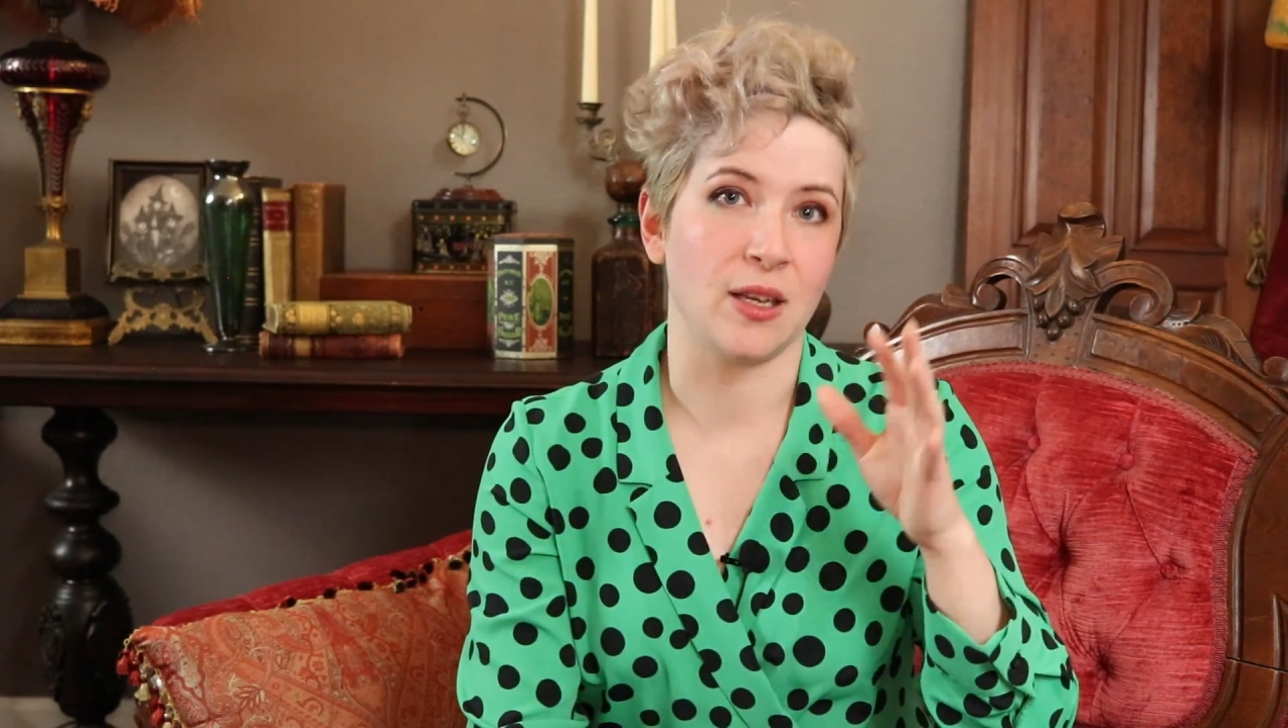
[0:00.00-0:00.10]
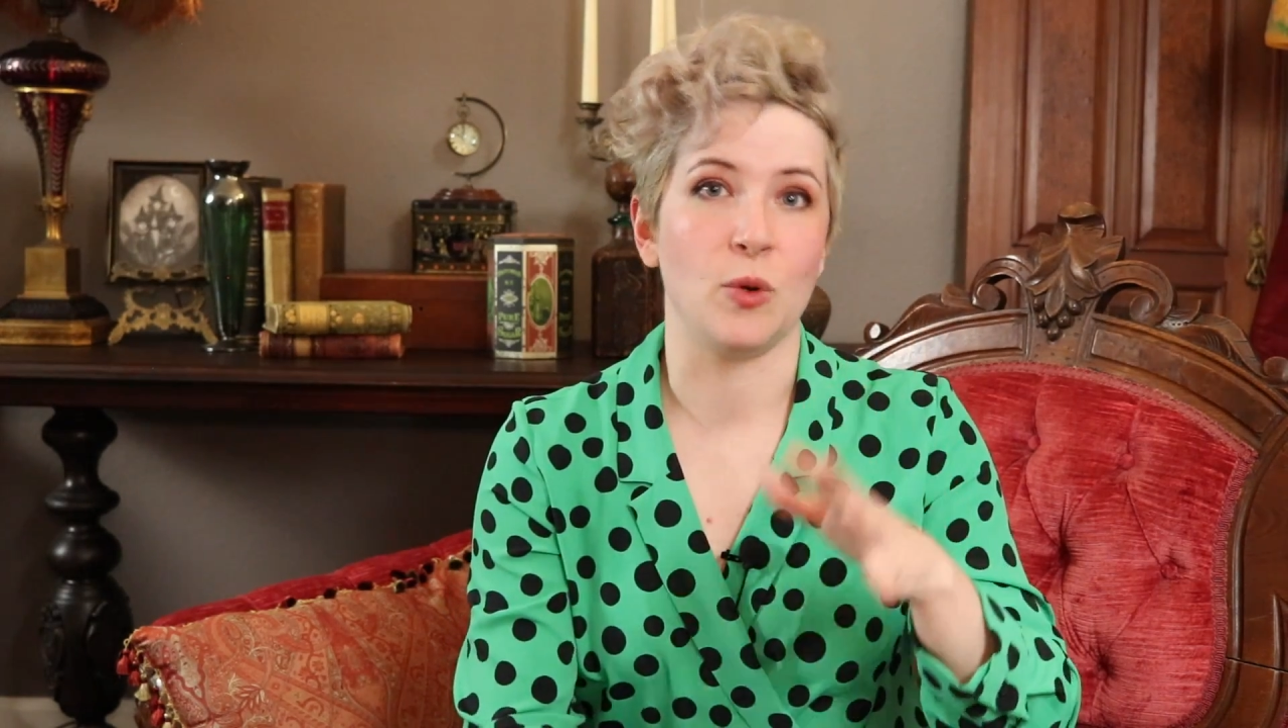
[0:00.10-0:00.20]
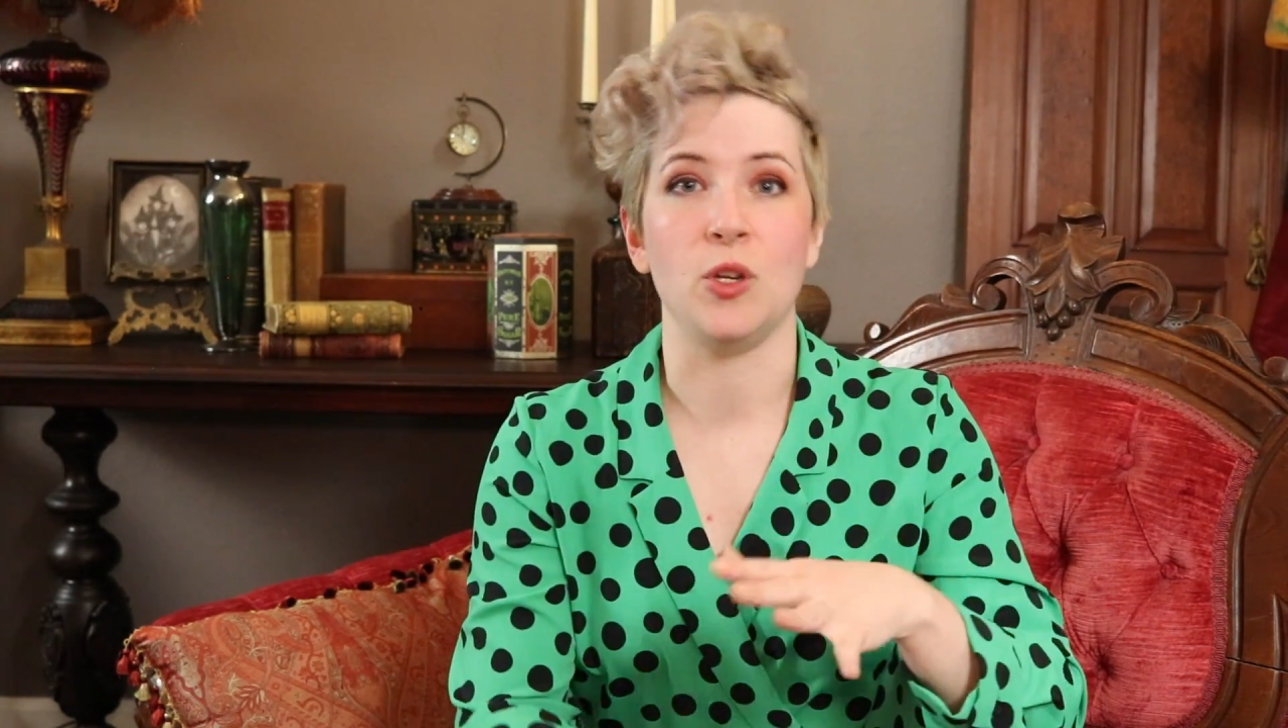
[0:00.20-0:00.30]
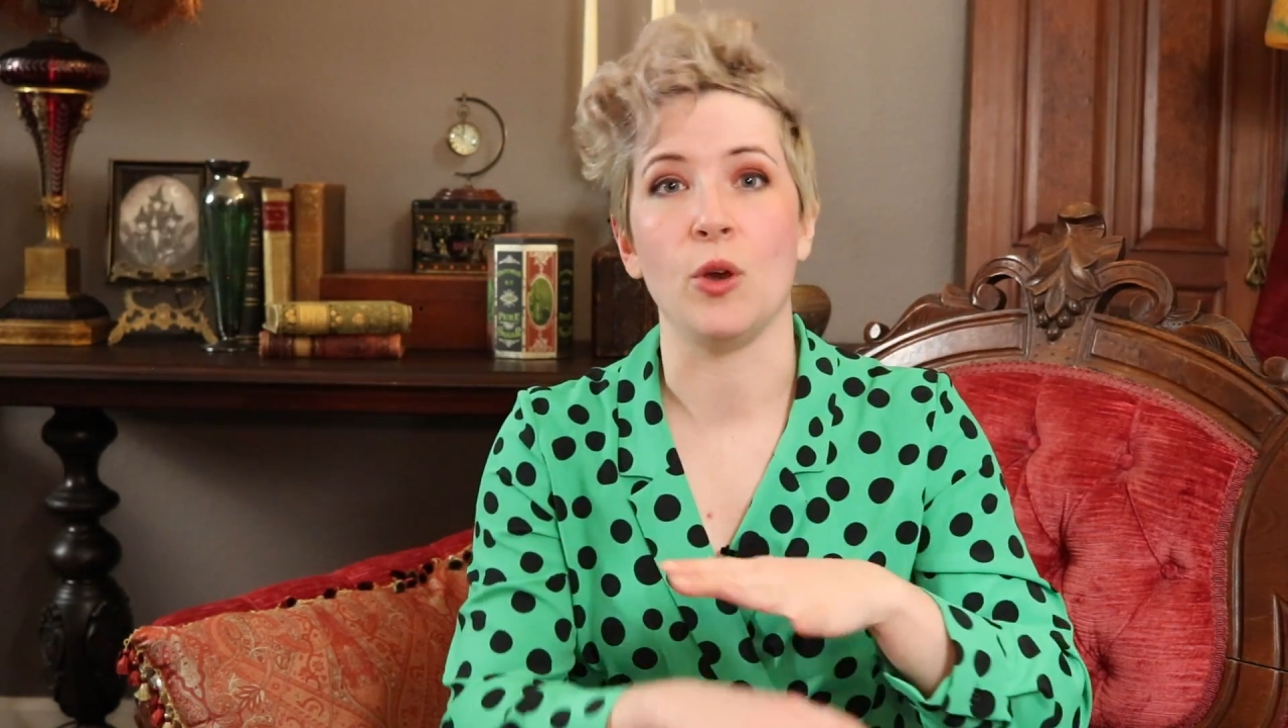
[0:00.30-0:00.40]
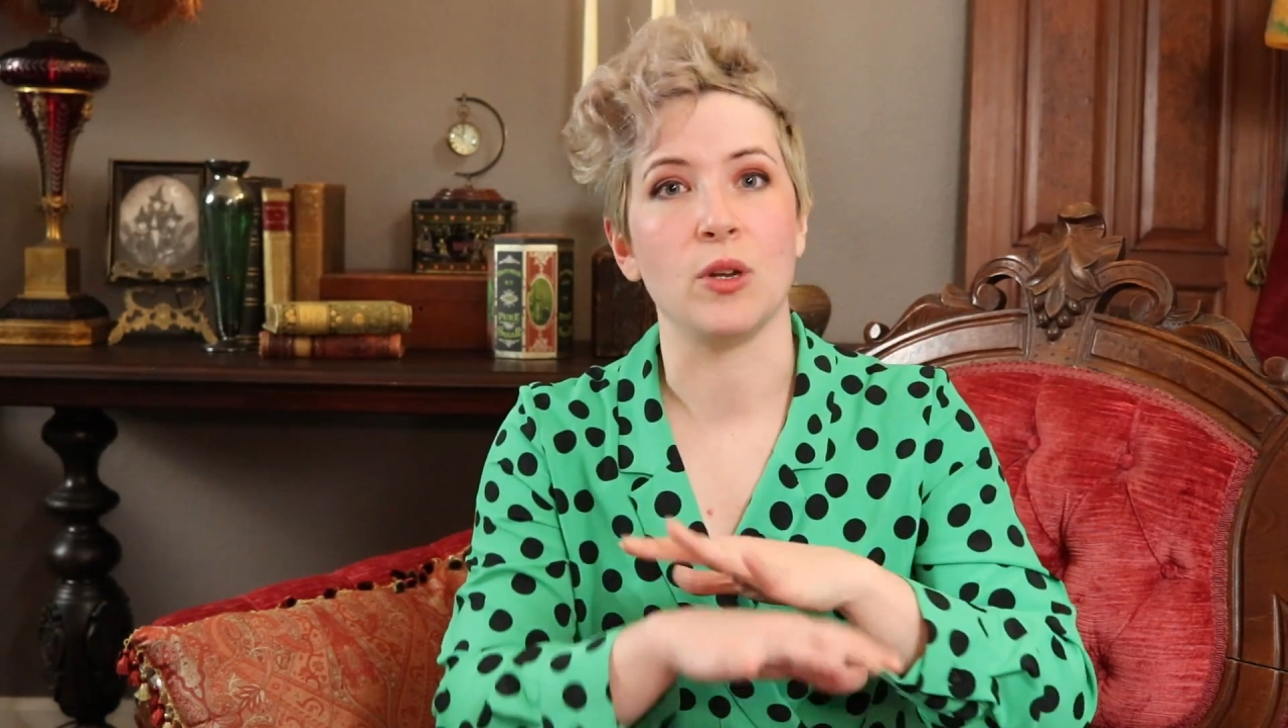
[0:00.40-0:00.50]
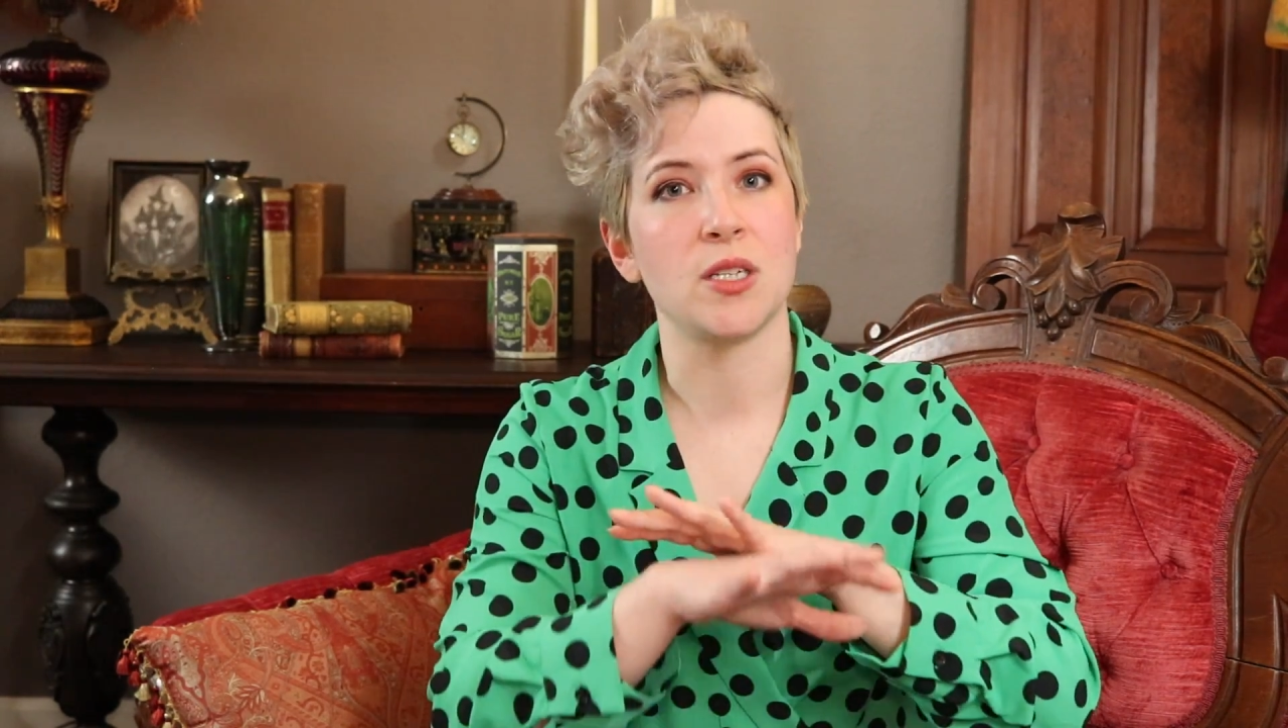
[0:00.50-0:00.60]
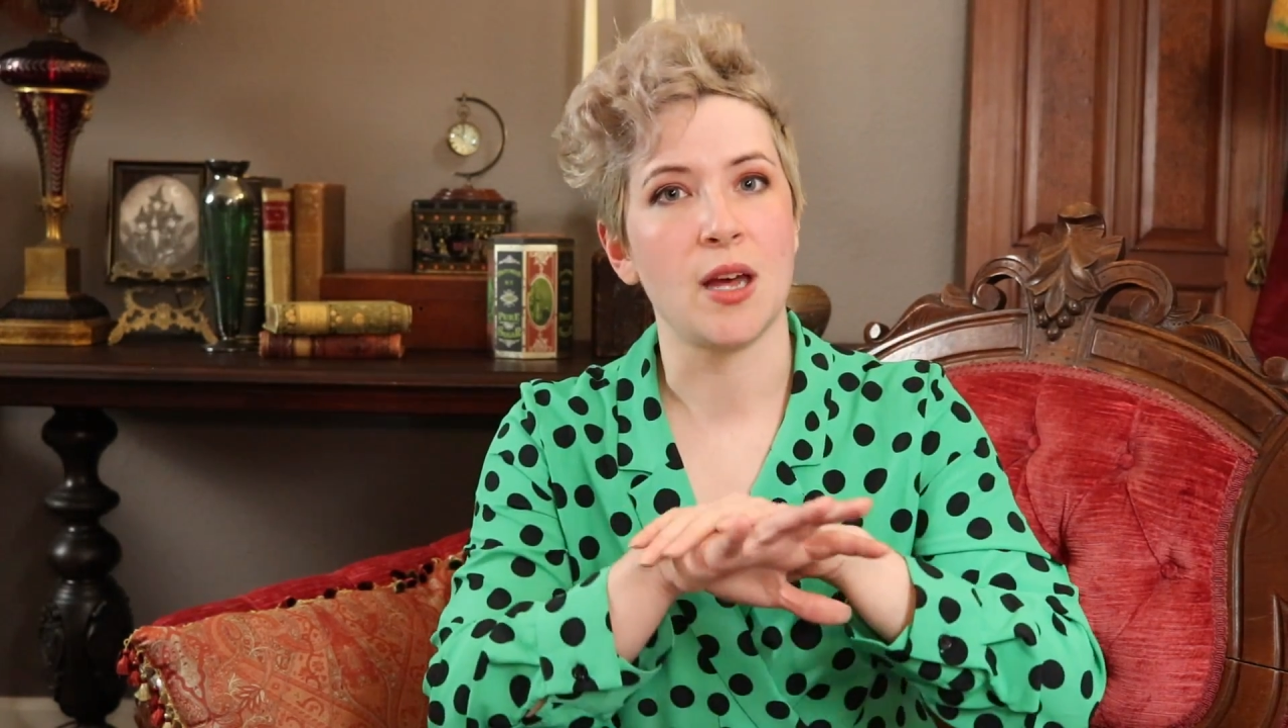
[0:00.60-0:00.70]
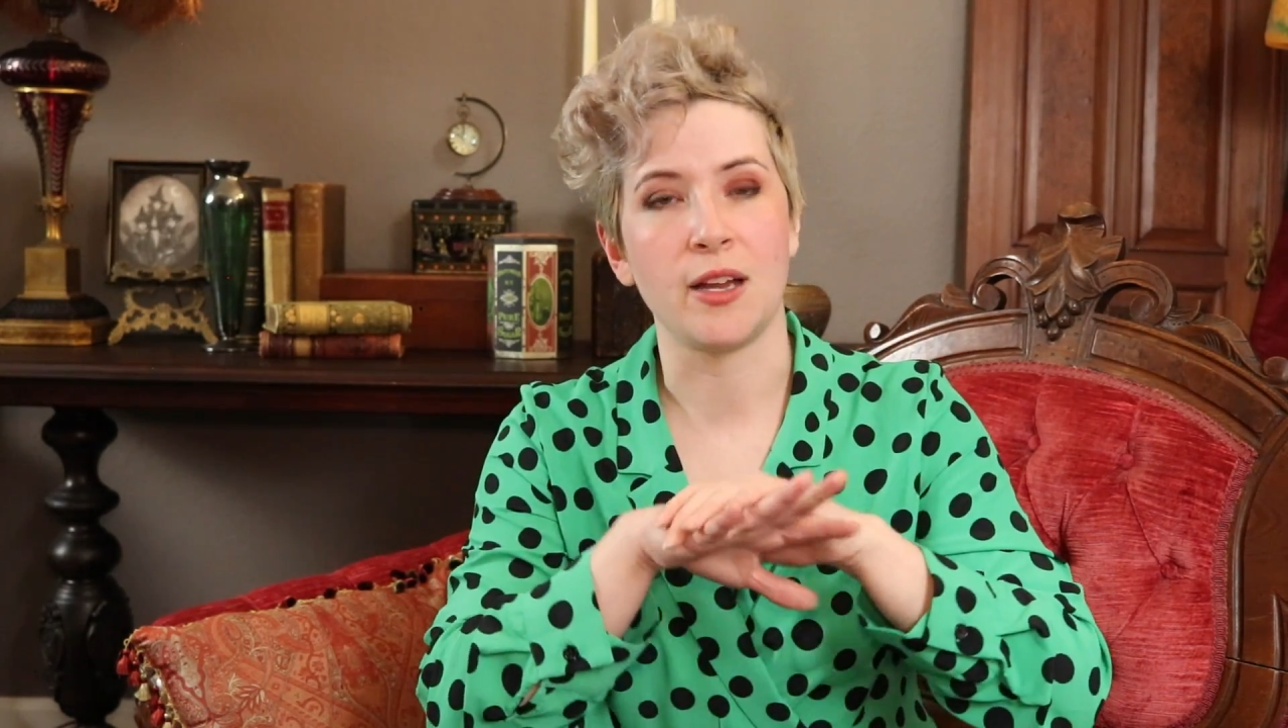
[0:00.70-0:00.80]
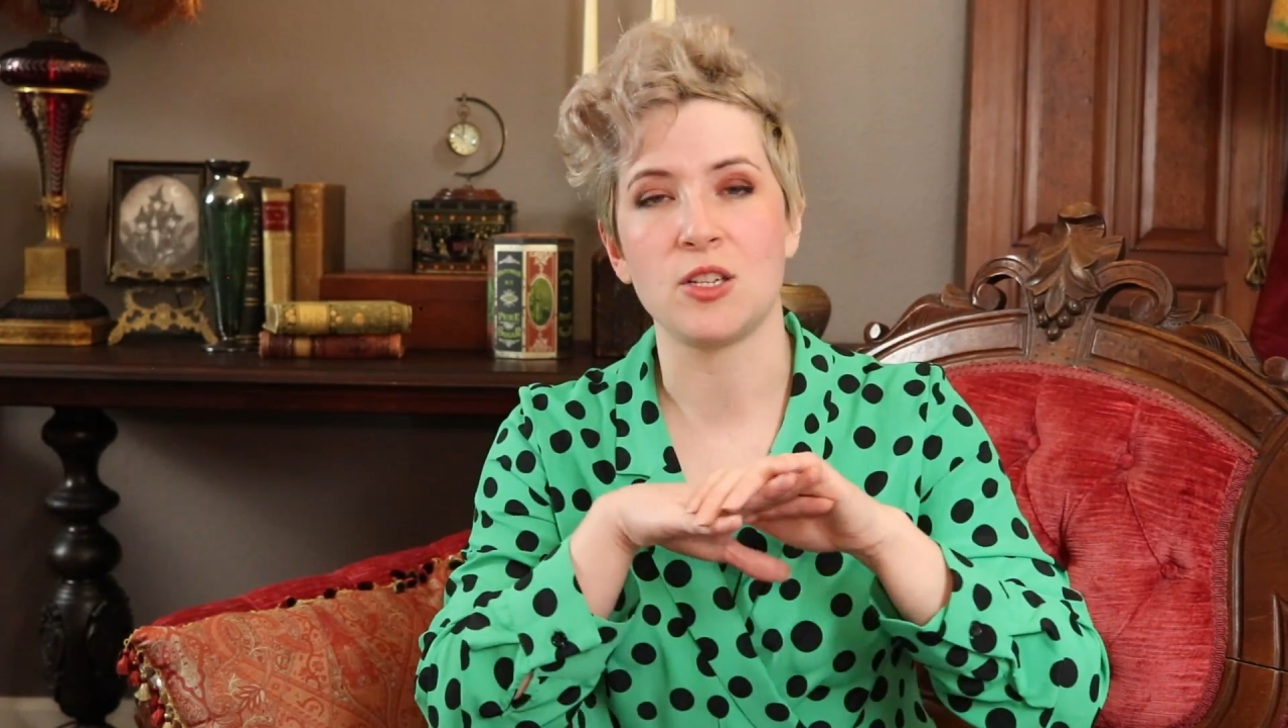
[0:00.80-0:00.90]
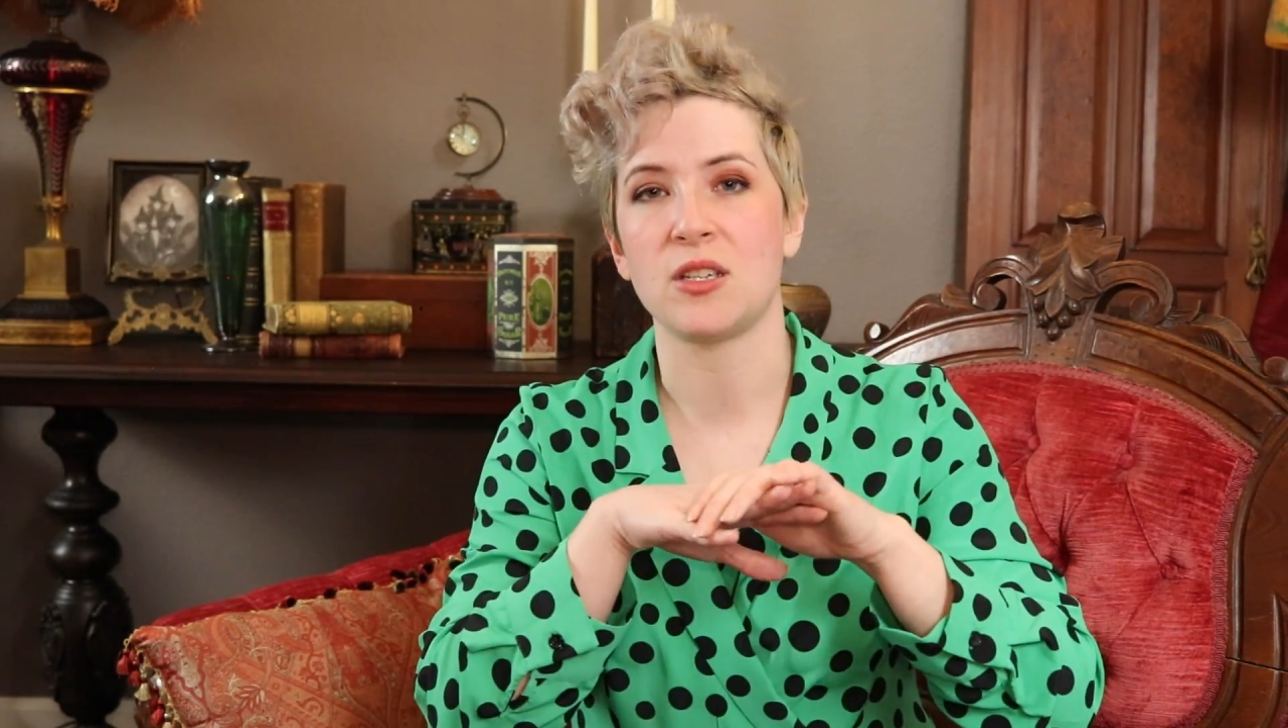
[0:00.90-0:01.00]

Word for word: that when you go to touch